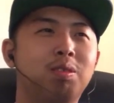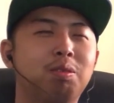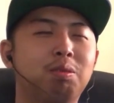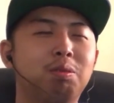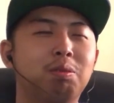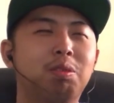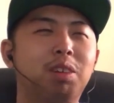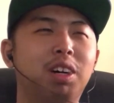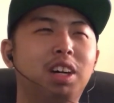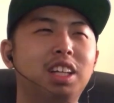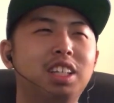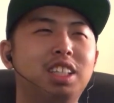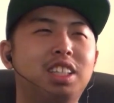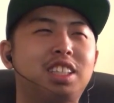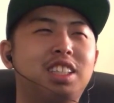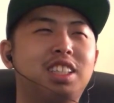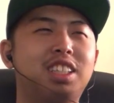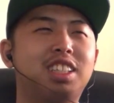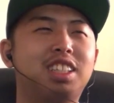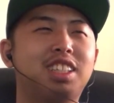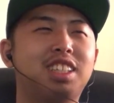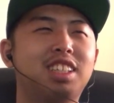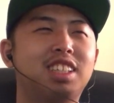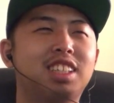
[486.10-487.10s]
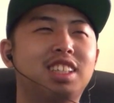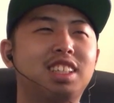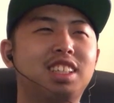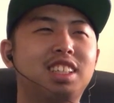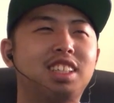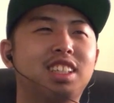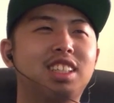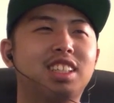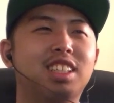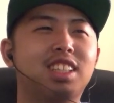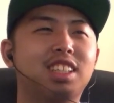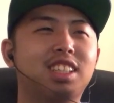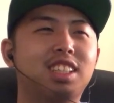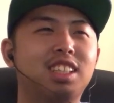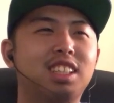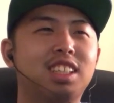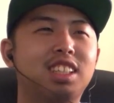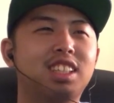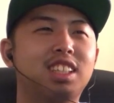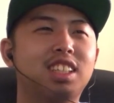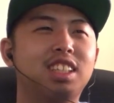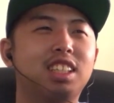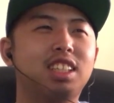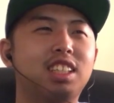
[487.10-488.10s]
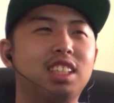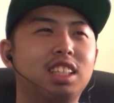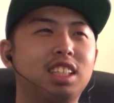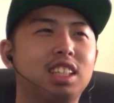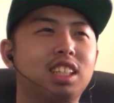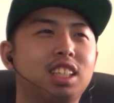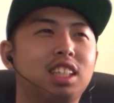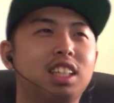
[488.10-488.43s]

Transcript: What? Oops, didn't mean to hack that.